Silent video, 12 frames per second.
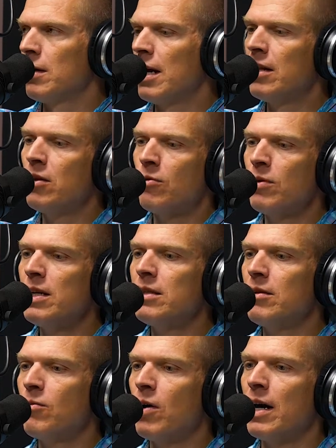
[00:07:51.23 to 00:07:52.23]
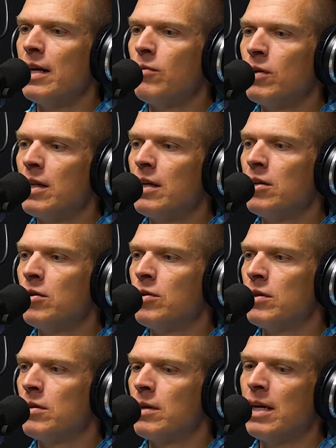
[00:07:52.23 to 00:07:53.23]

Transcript: And the reason why, what they do is